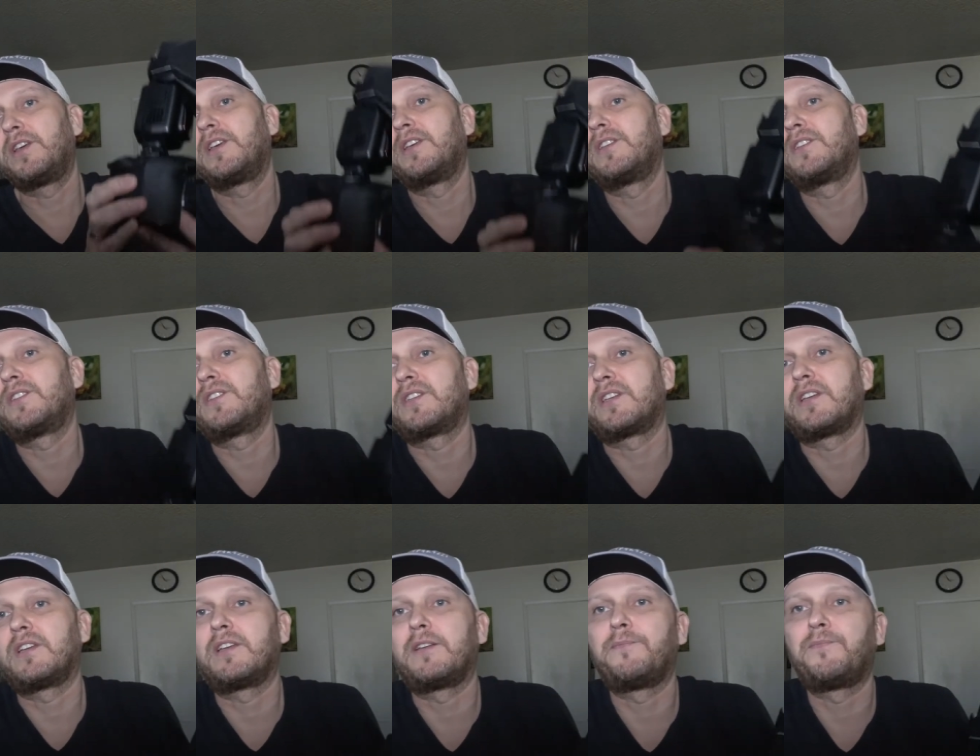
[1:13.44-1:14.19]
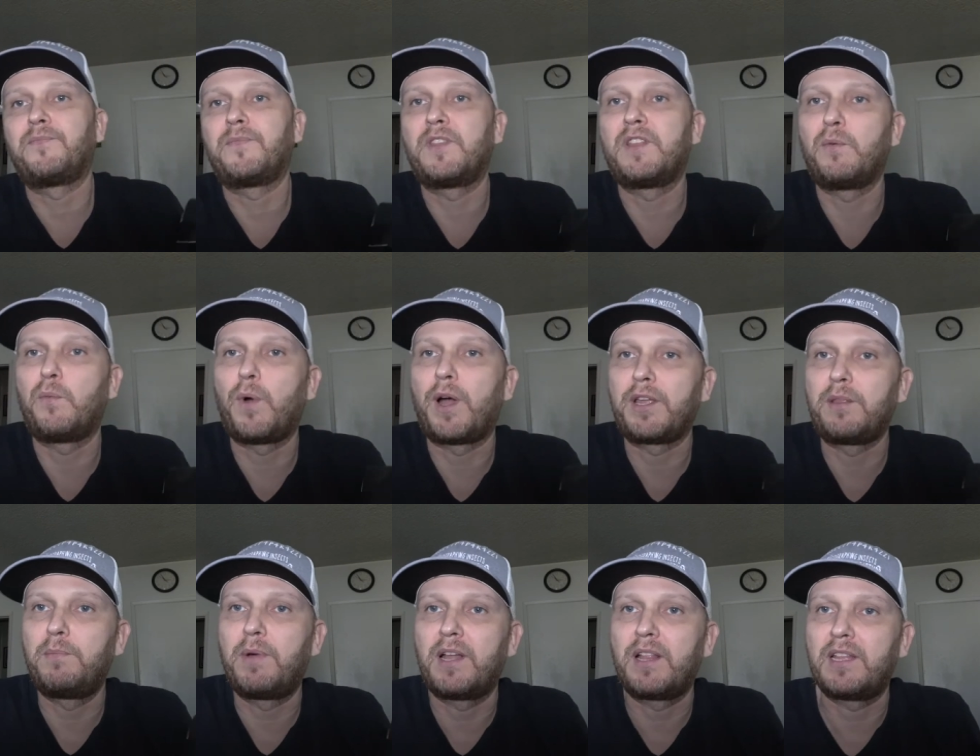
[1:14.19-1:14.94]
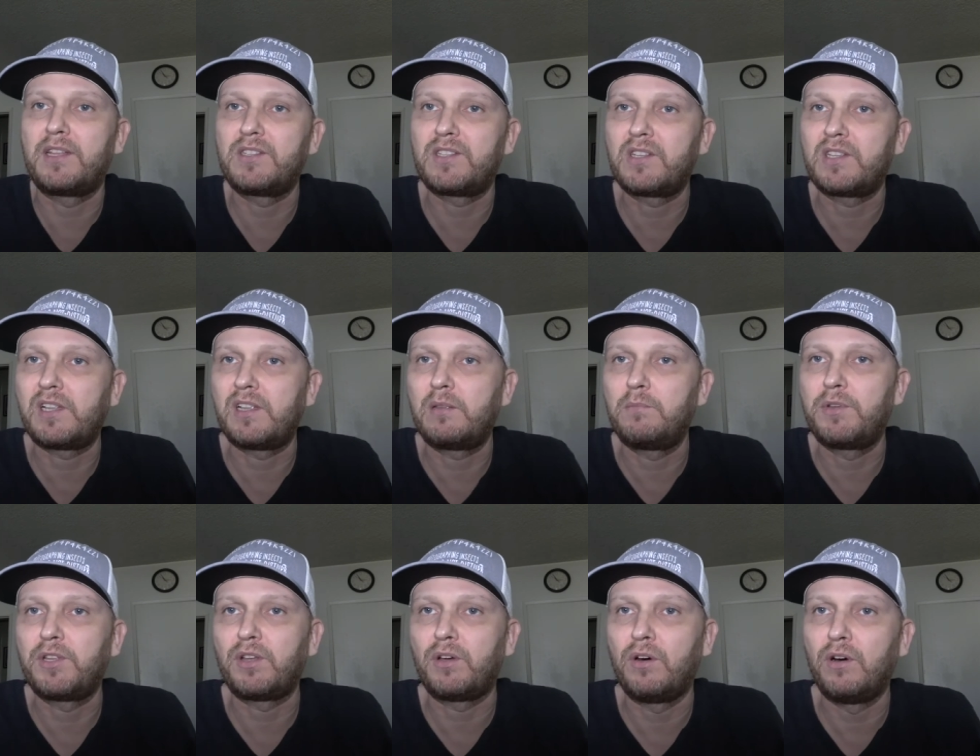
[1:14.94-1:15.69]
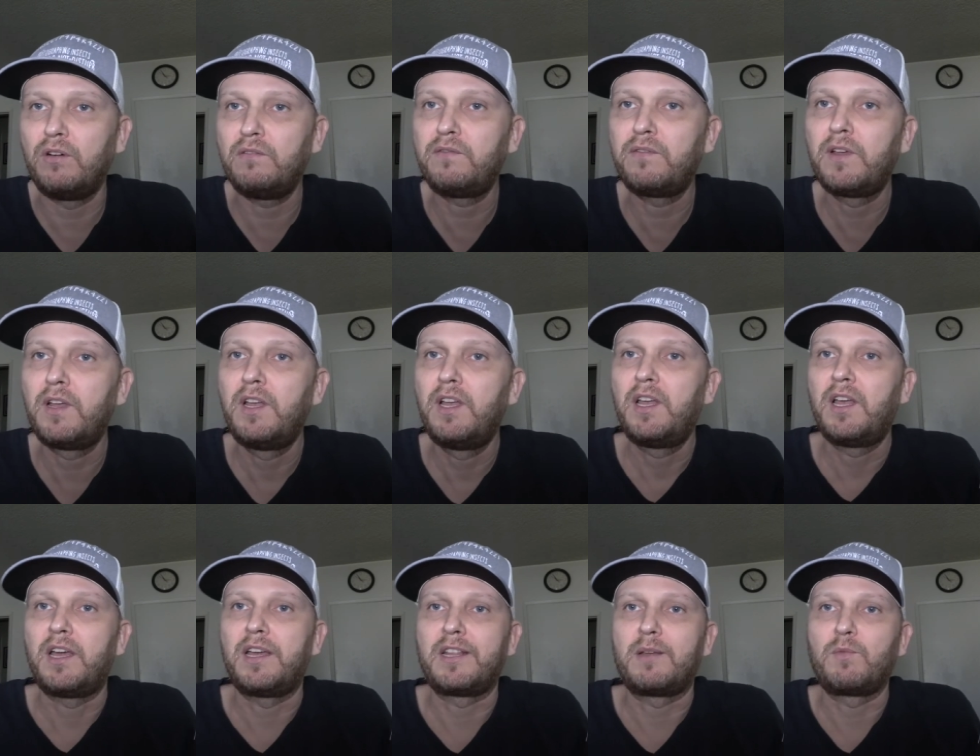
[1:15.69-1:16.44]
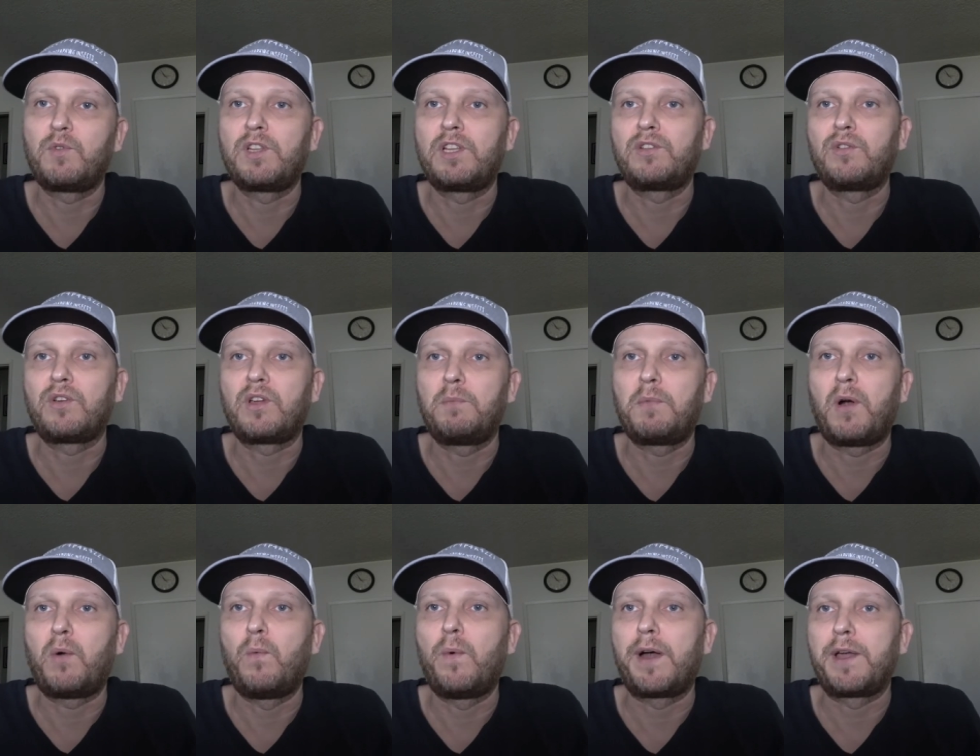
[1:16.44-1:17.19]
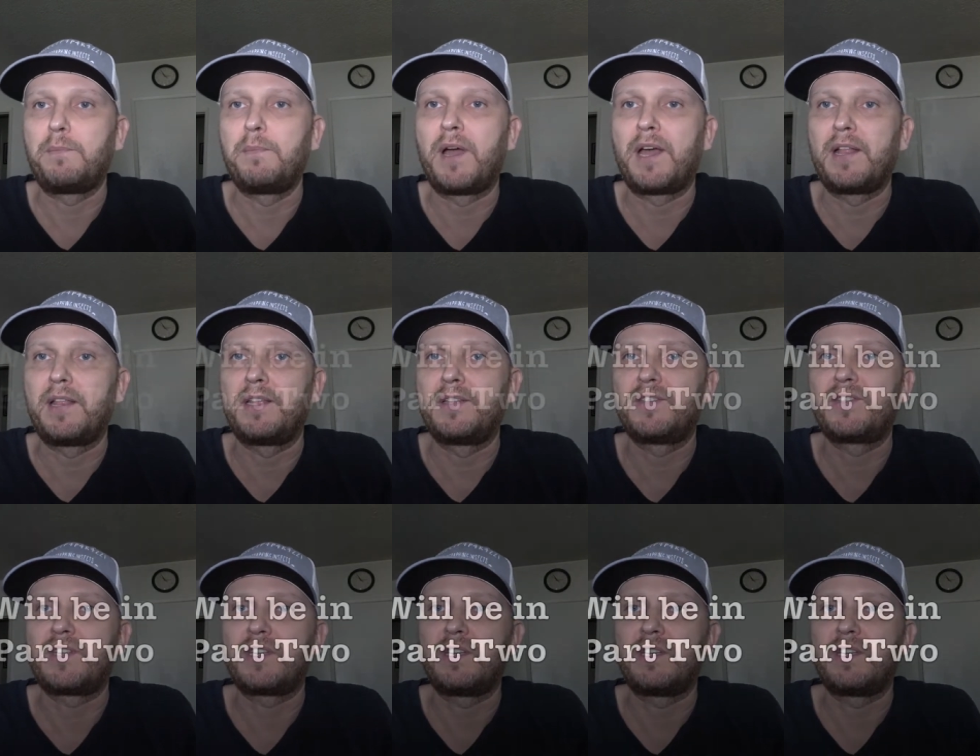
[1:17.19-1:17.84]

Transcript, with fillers: is um, the white balance is a little bit off. And I'm gonna talk about white balance